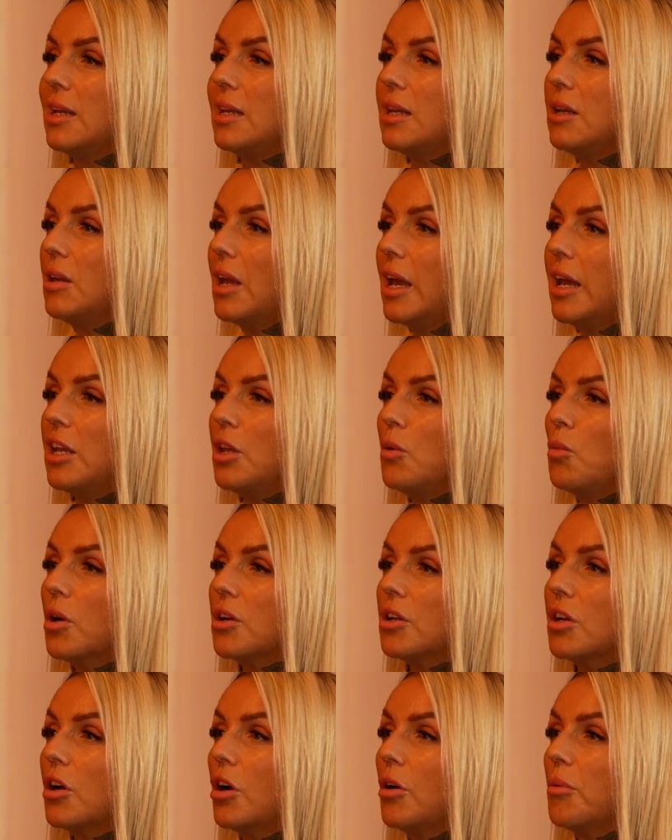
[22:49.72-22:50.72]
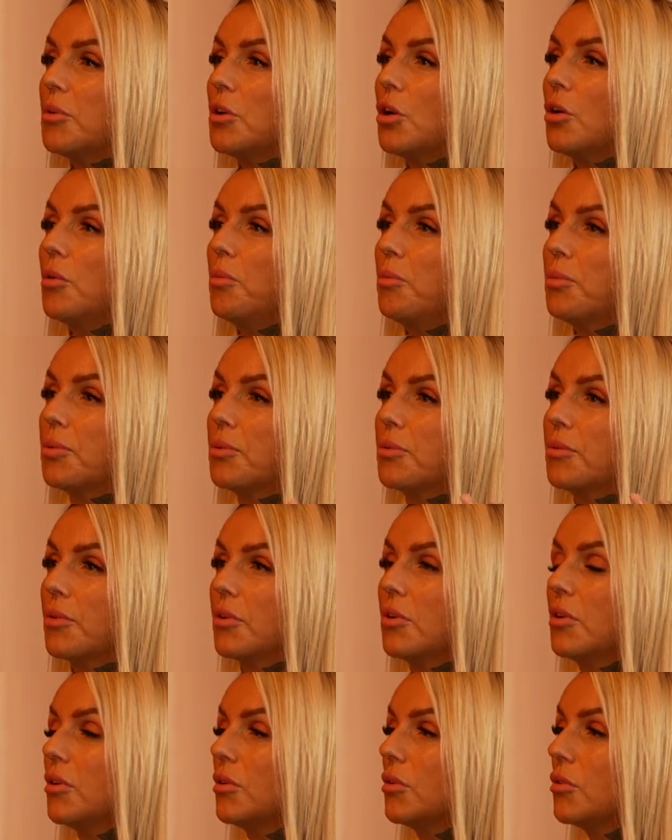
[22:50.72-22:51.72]
Anyone coming up,
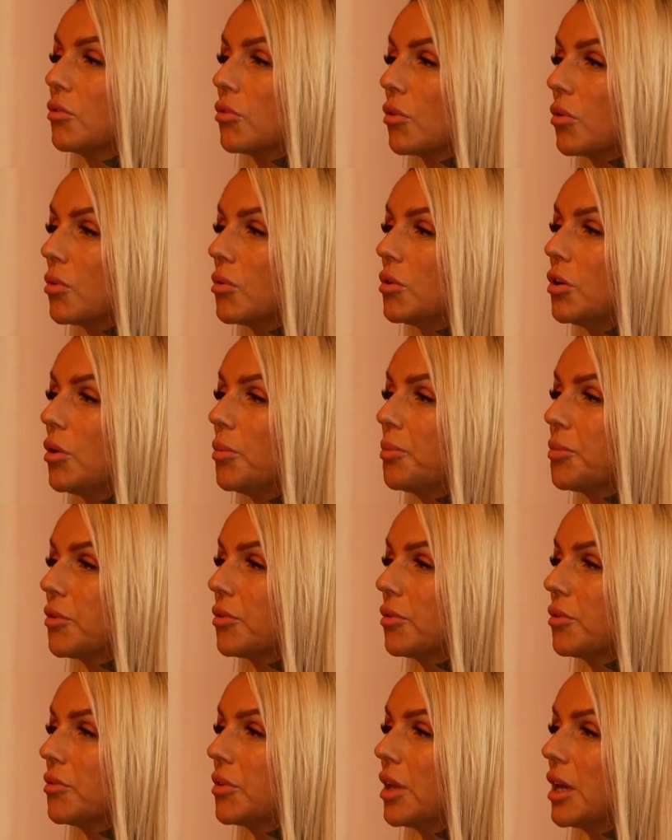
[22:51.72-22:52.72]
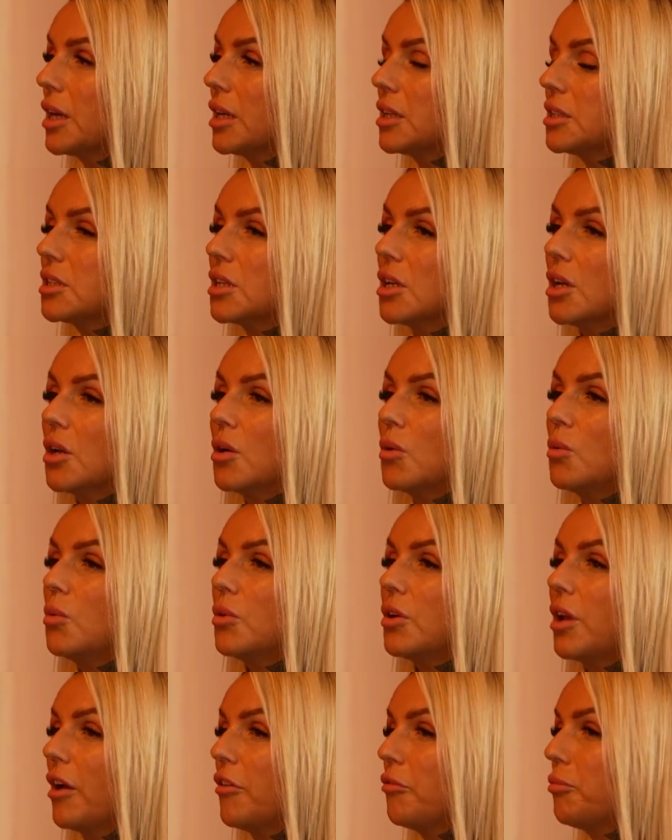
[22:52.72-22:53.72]
growing up through that,
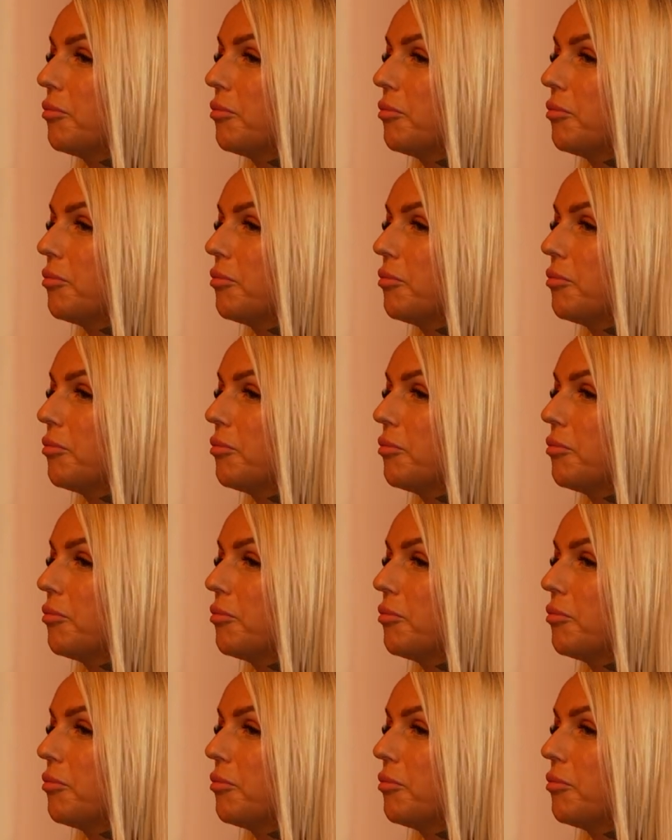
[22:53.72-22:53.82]
would